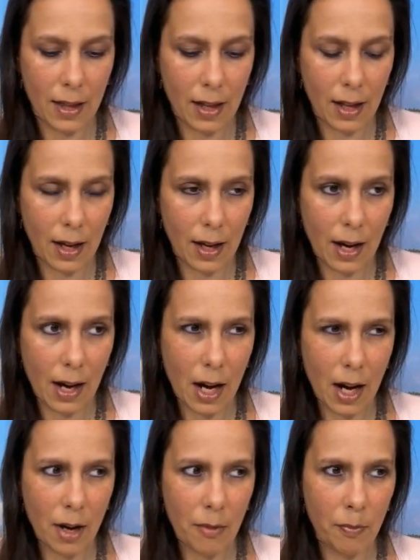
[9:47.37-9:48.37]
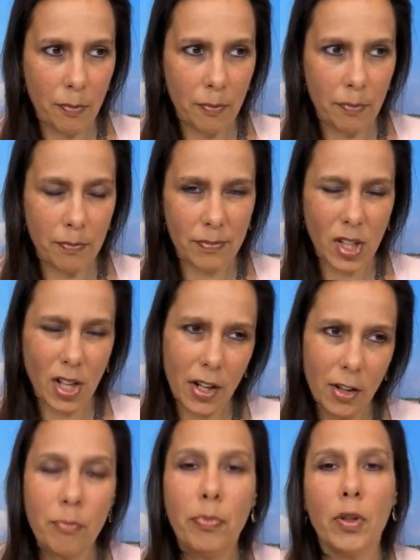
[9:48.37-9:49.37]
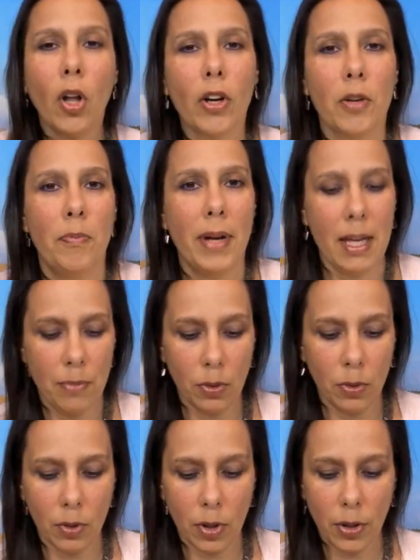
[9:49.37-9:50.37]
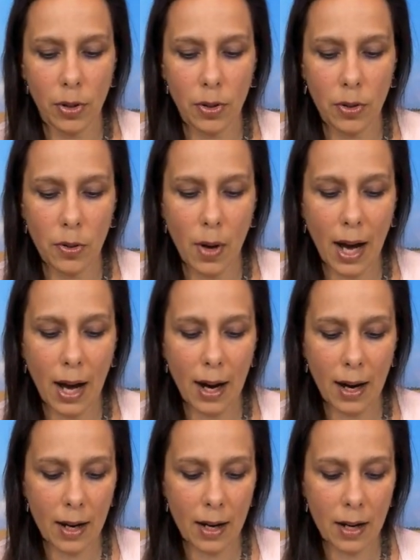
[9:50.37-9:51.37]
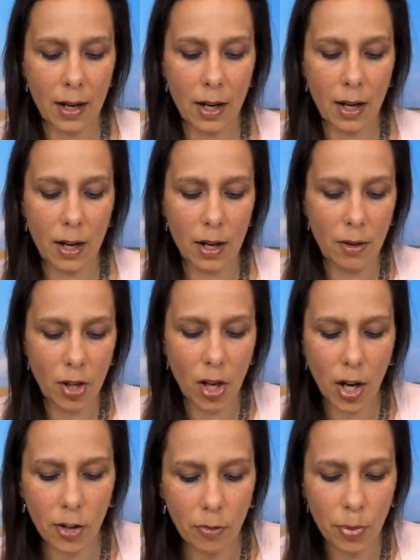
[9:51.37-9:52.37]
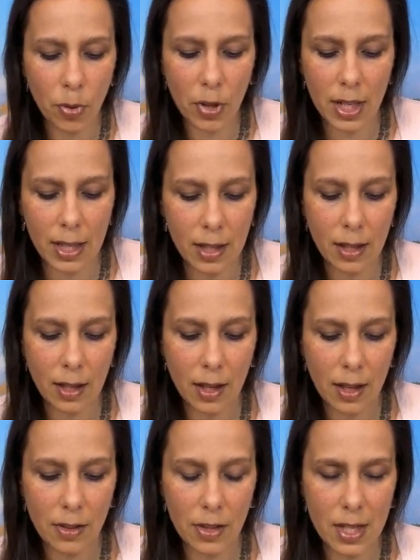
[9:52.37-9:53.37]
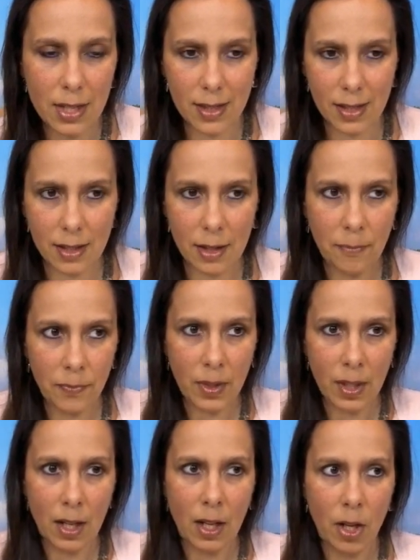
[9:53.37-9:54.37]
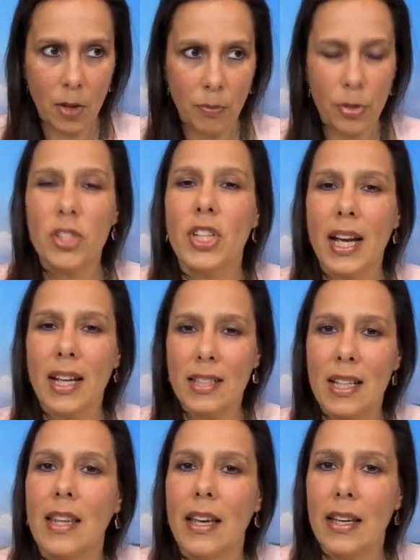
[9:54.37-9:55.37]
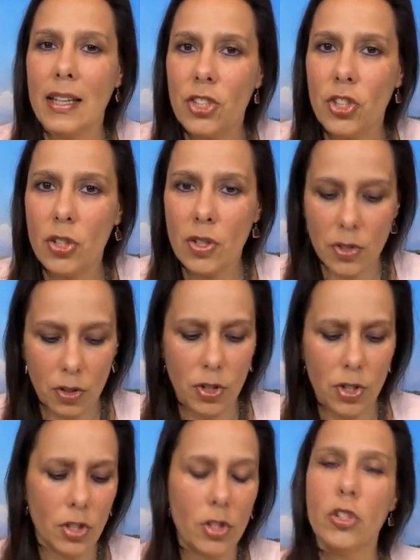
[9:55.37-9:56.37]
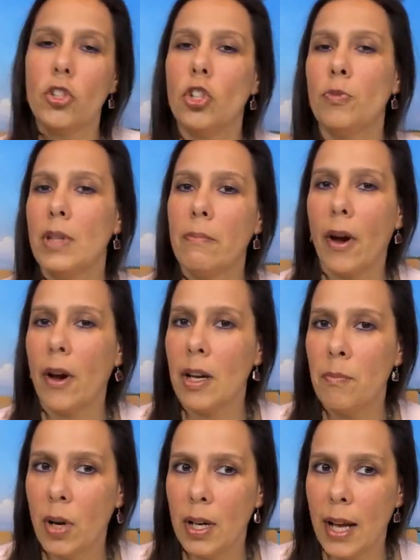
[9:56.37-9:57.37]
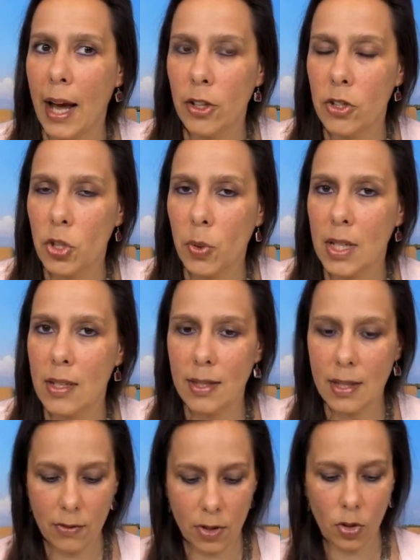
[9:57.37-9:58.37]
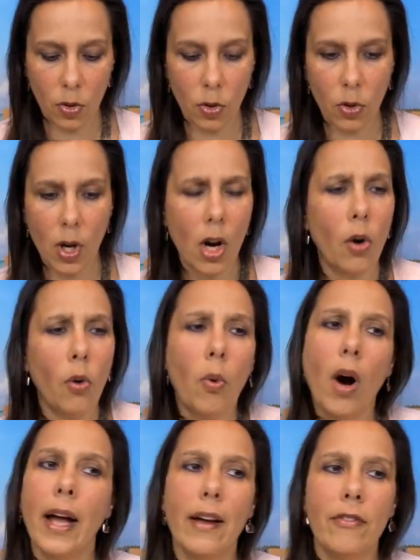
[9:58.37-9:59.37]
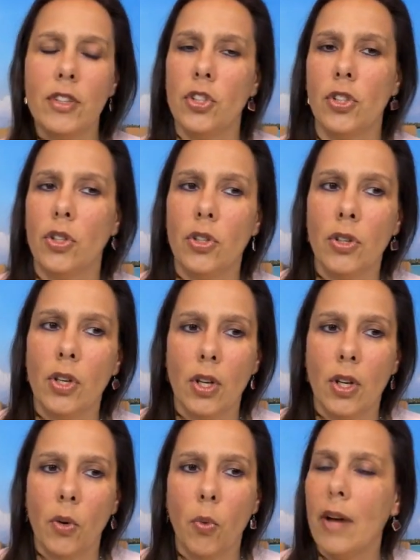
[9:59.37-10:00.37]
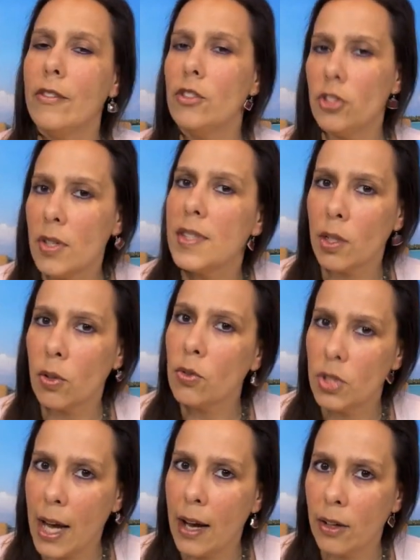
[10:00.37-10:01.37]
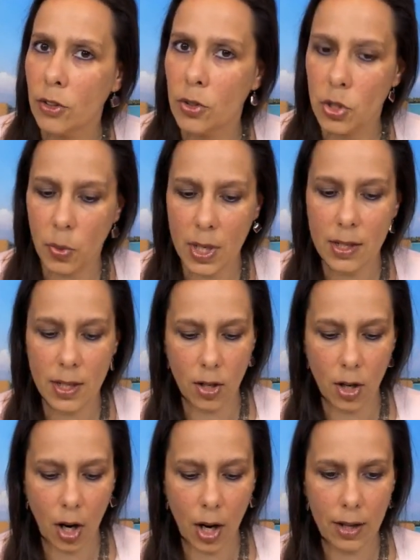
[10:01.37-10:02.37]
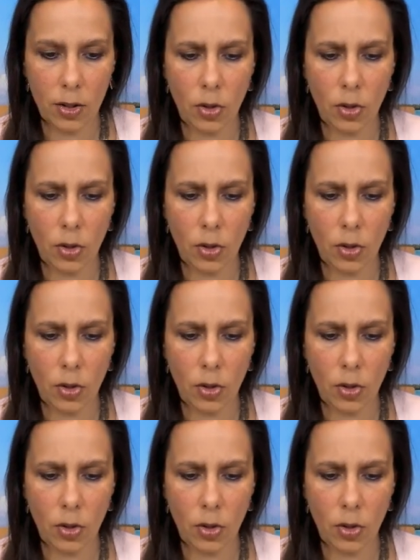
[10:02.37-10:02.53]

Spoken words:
kind of block people who are kind of putting this, projecting their issues onto you. You should be married by now, you're 27, or why haven't you settled down, you're 29,